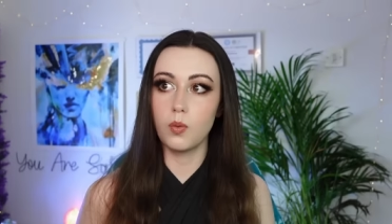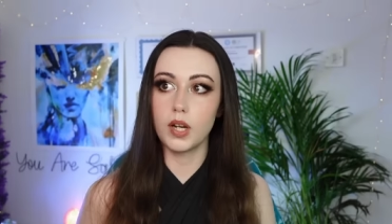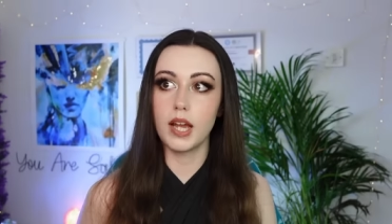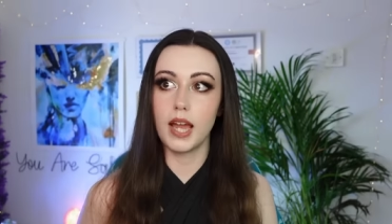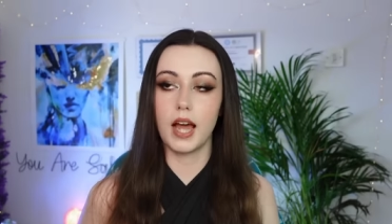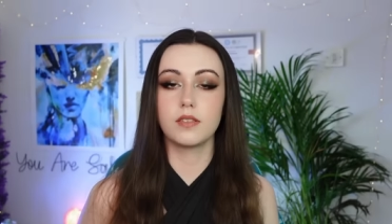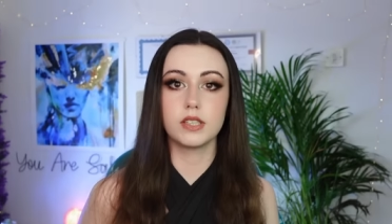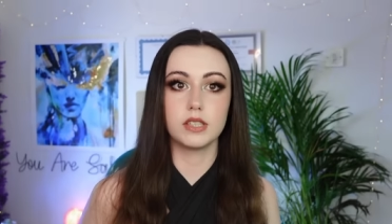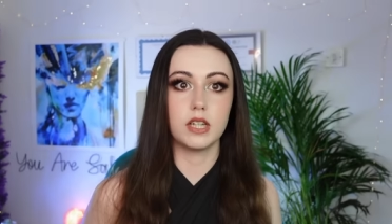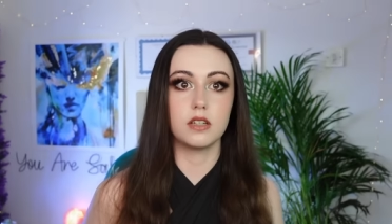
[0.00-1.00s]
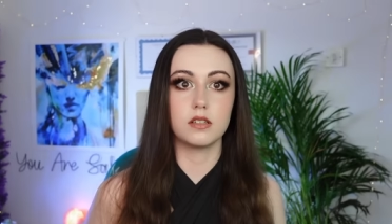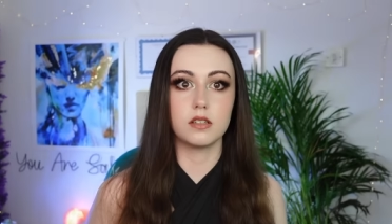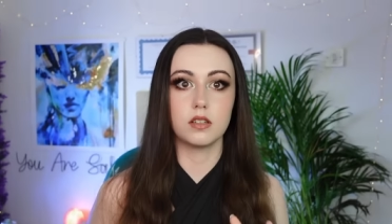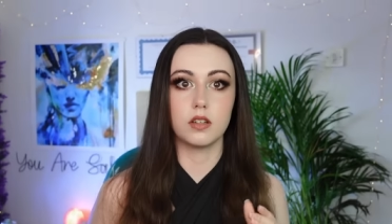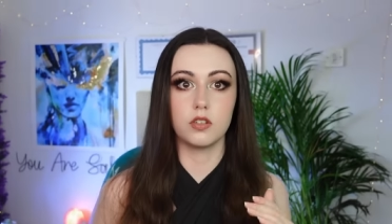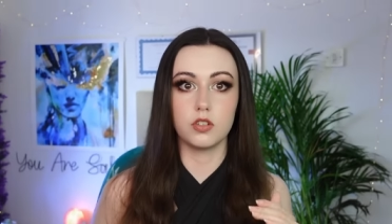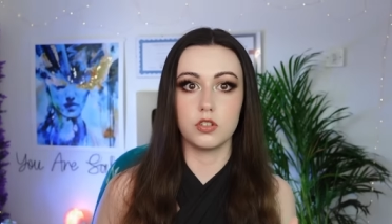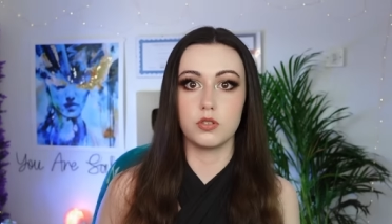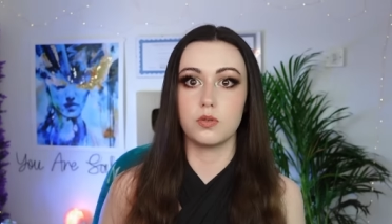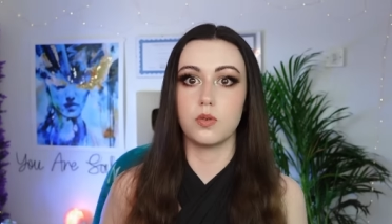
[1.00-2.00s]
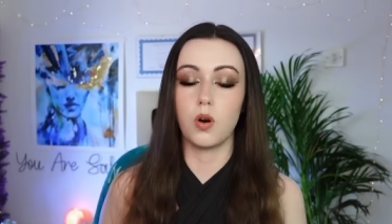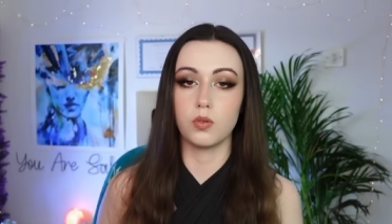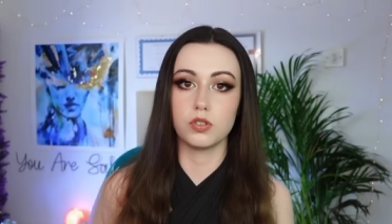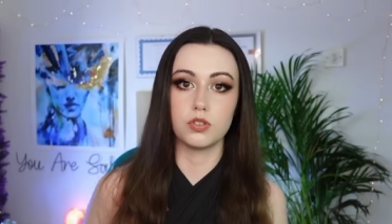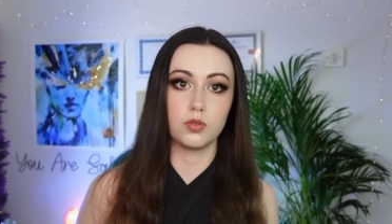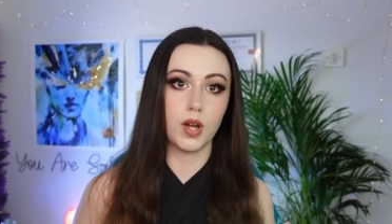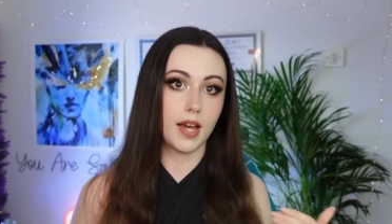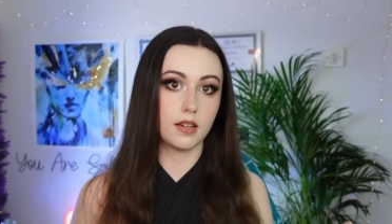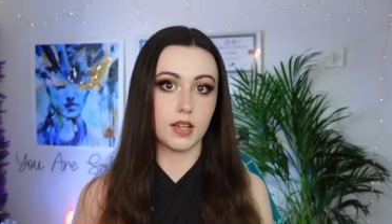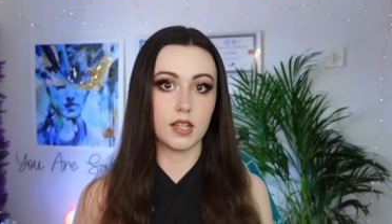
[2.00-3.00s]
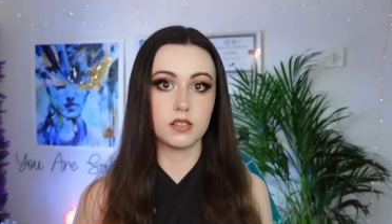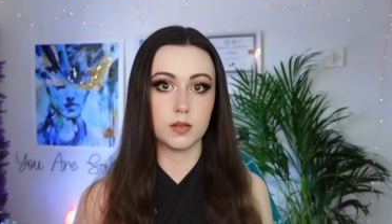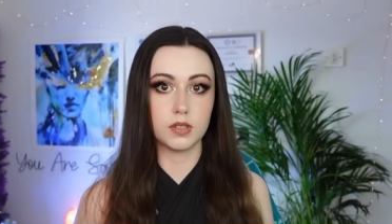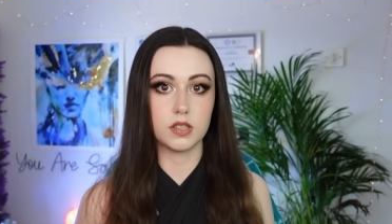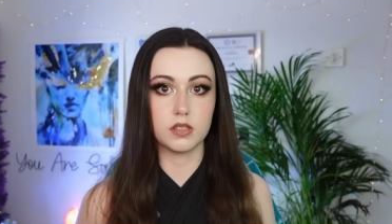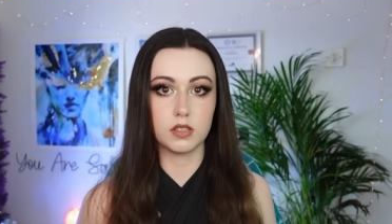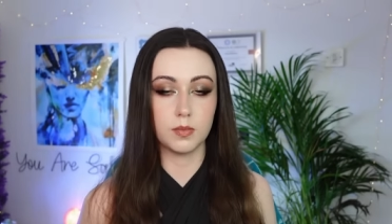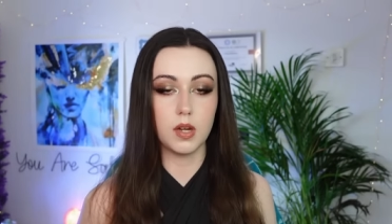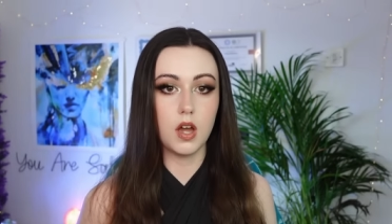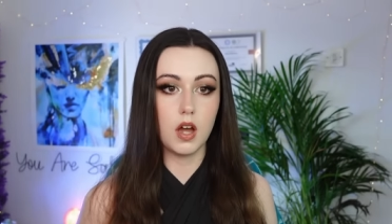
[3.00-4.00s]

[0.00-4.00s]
When I have seen the two alters who head that subsystem,